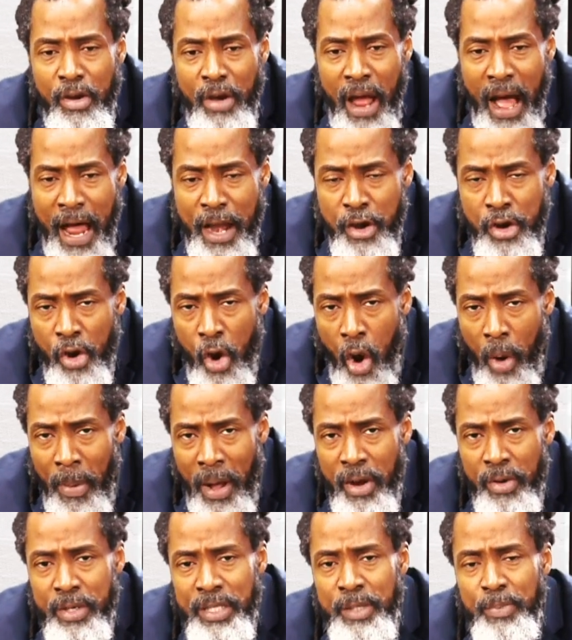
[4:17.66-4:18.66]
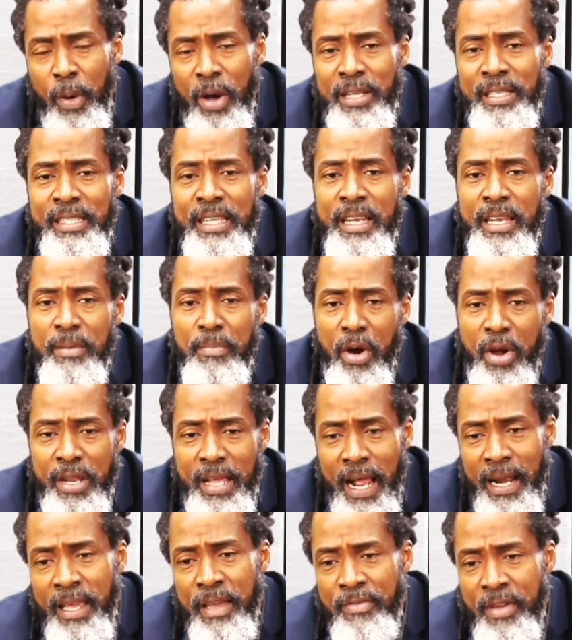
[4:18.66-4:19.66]
a normal response in the
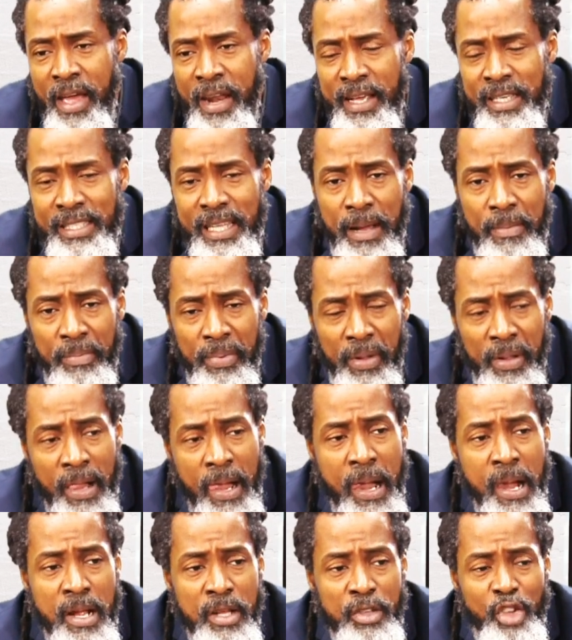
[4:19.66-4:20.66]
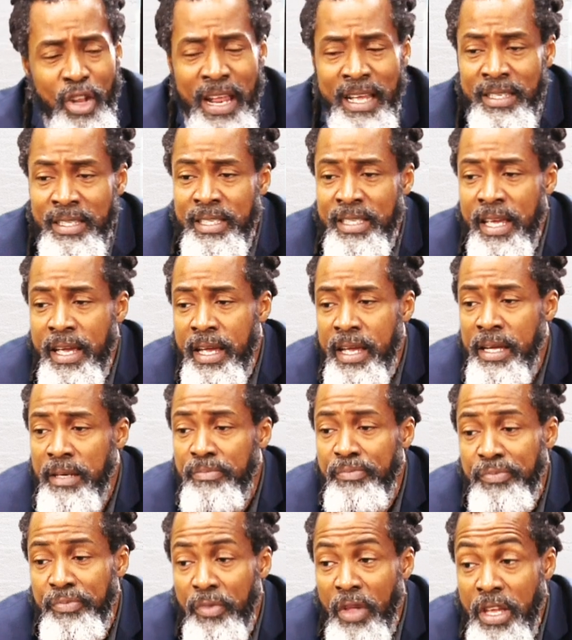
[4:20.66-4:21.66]
body. I'll give you an example. So let's say
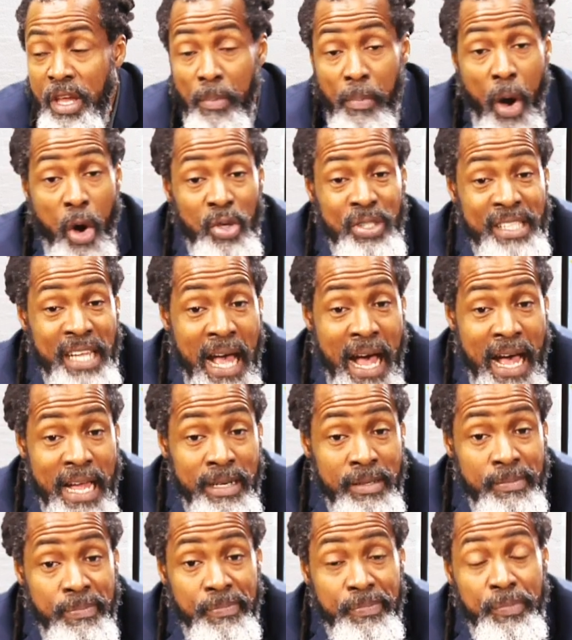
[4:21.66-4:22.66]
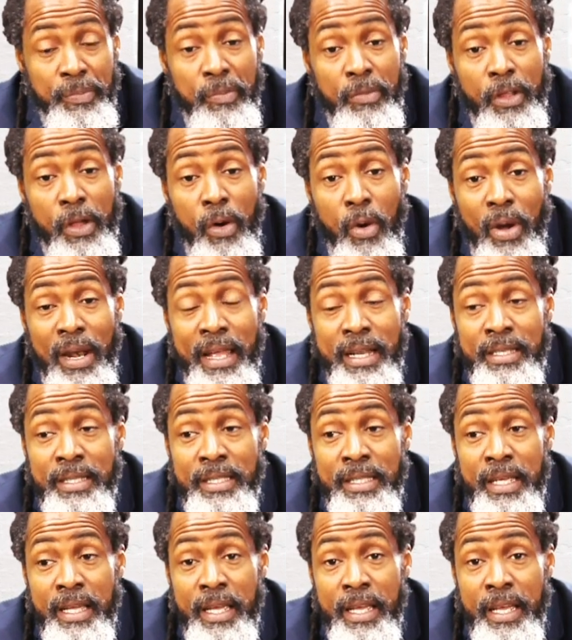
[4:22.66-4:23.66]
you bounce your hand, or let's
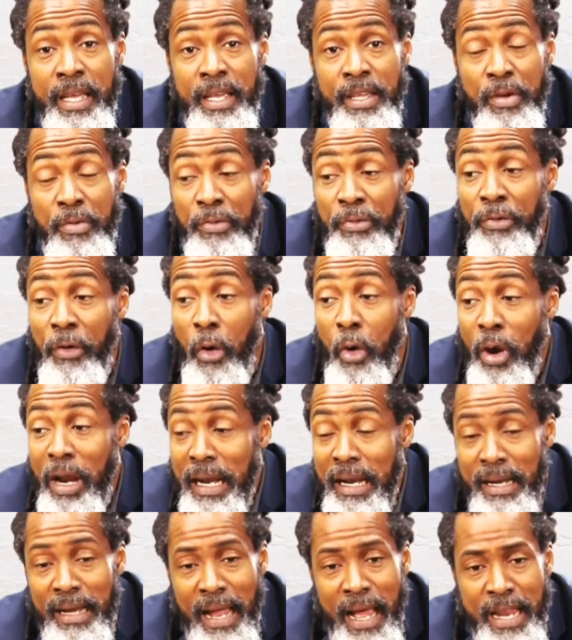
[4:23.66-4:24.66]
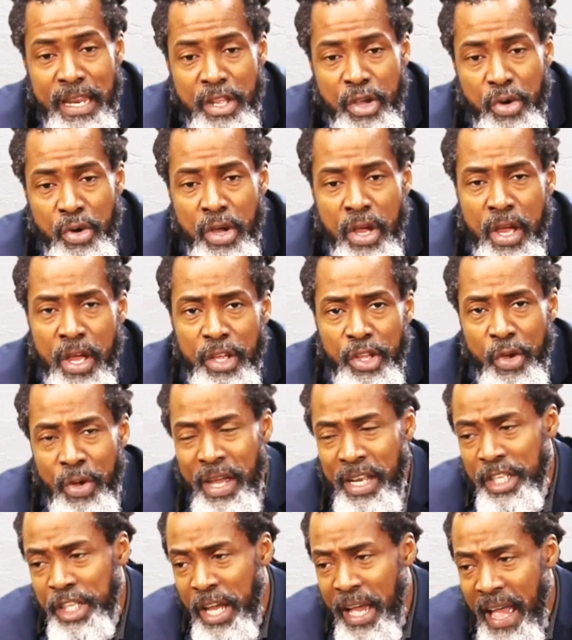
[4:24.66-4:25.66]
say you fall and you
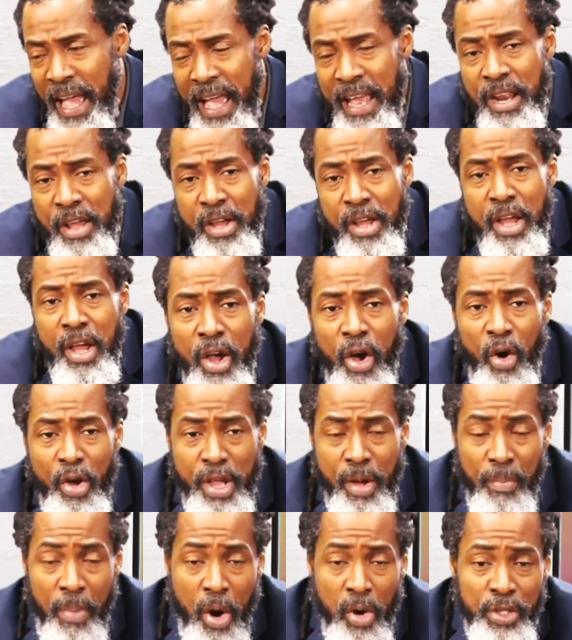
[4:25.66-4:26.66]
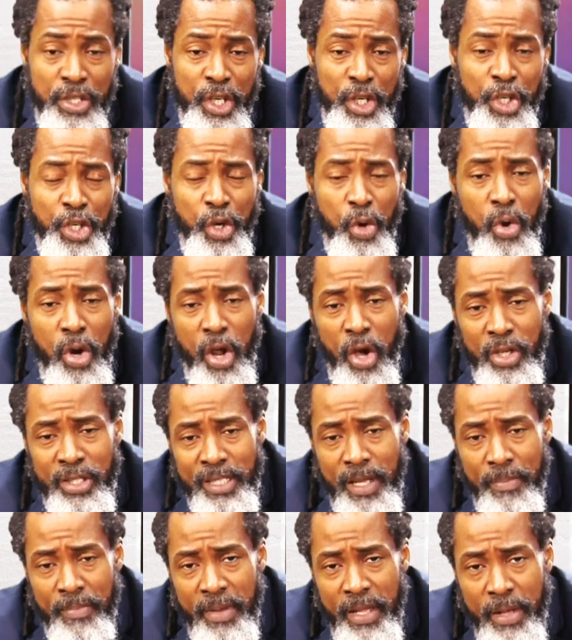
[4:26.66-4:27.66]
hit your head, or you bounce your shoulder or
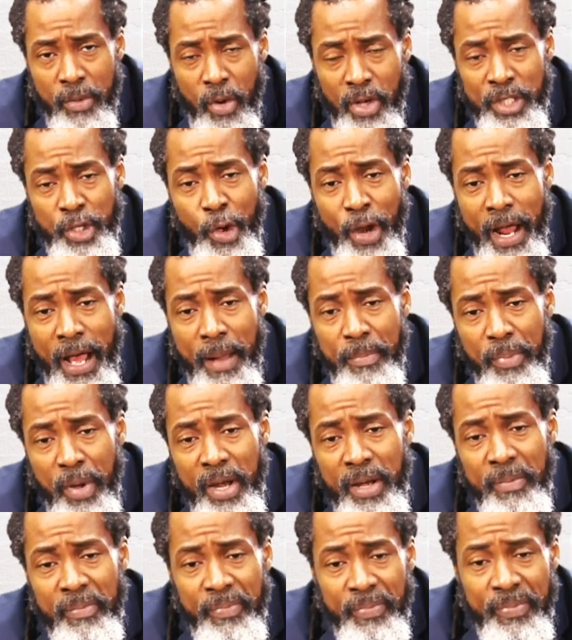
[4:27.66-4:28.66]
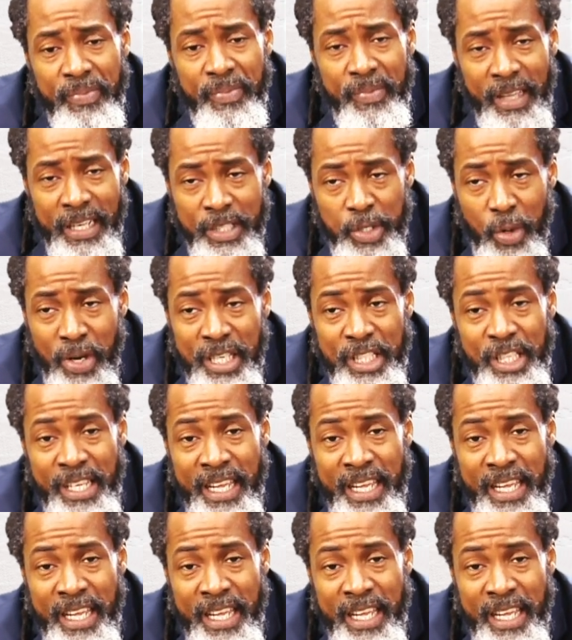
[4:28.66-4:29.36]
something. What's going to happen? It's going to